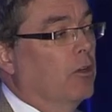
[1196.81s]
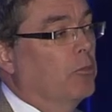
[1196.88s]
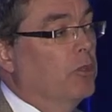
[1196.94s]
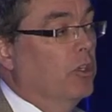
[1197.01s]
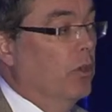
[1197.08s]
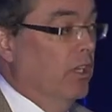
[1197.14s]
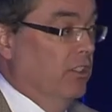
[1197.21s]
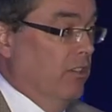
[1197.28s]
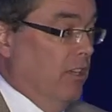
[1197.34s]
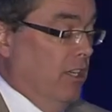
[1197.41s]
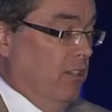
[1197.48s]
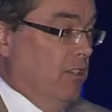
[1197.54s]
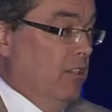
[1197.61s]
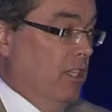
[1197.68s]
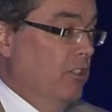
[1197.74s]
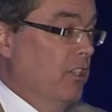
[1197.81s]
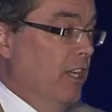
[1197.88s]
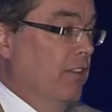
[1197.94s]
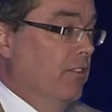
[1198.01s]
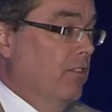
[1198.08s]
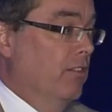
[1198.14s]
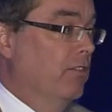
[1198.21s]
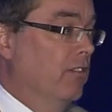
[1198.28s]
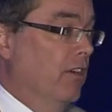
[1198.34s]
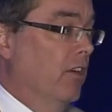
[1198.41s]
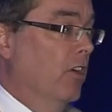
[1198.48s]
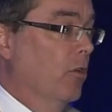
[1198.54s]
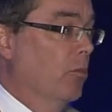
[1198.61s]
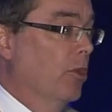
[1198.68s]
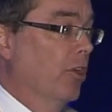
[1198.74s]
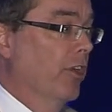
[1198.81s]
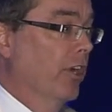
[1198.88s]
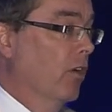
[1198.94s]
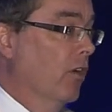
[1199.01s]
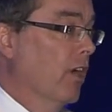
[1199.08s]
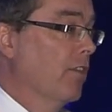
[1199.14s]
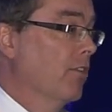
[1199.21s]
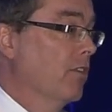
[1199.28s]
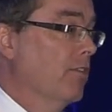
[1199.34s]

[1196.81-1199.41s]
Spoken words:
be doing things such as the scenario building or